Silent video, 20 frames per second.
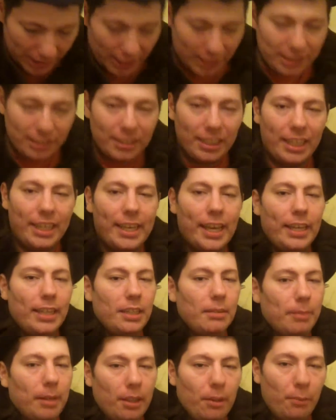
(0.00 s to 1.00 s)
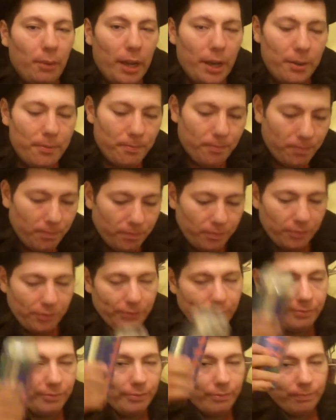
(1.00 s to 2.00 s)
That's how they get you, by the way,
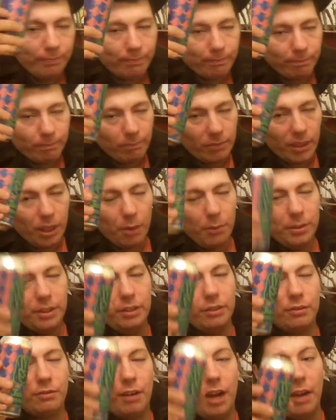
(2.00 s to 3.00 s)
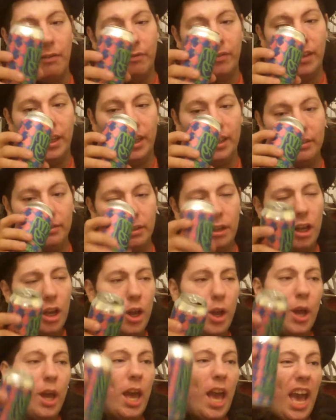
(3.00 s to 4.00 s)
with these craft things.
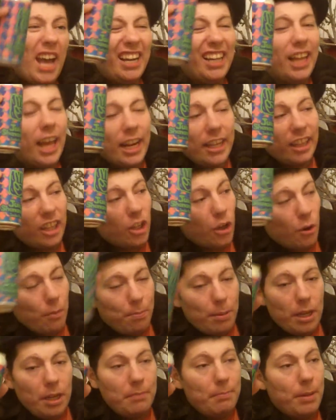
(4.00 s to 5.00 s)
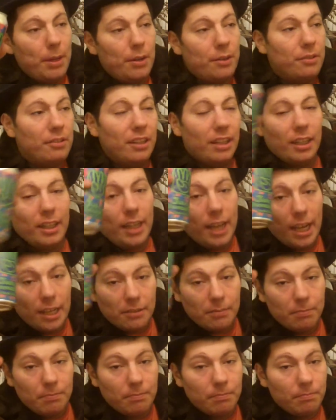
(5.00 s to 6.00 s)
And a lot of the European beers in the
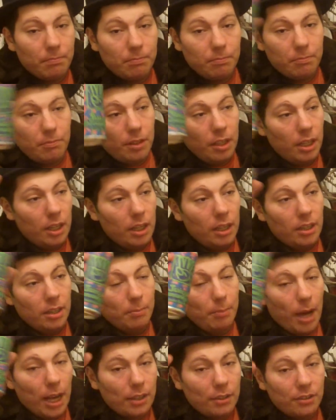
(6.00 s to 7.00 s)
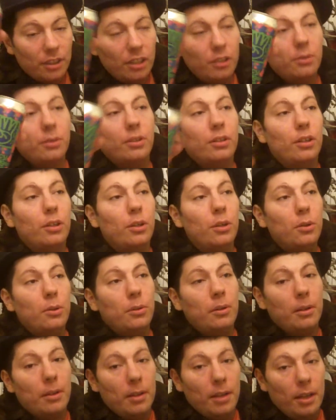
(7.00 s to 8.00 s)
glass bottles, they do it
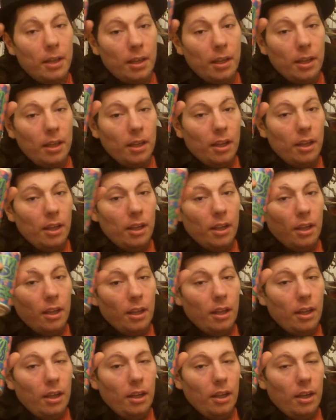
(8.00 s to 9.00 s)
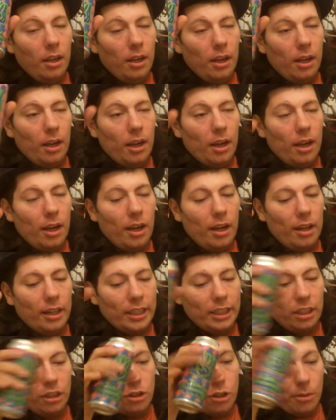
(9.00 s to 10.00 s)
too.
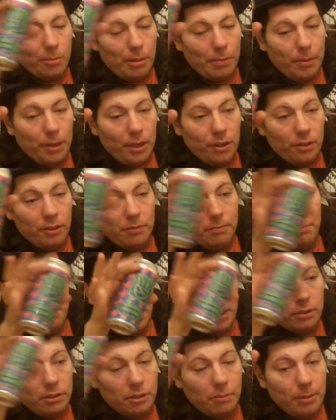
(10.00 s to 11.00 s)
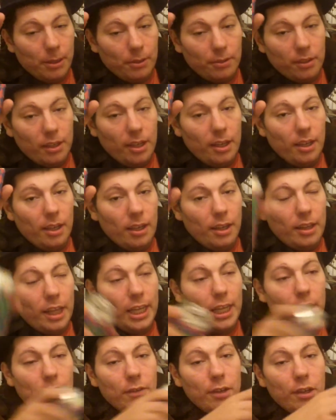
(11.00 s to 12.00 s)
Like the German beers and Belgian beers.
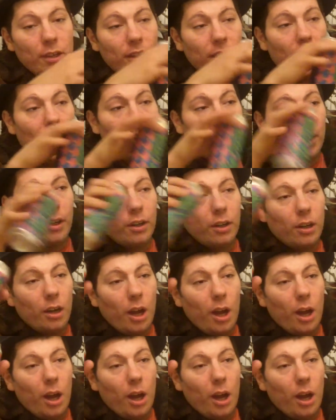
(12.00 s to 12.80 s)
They give you like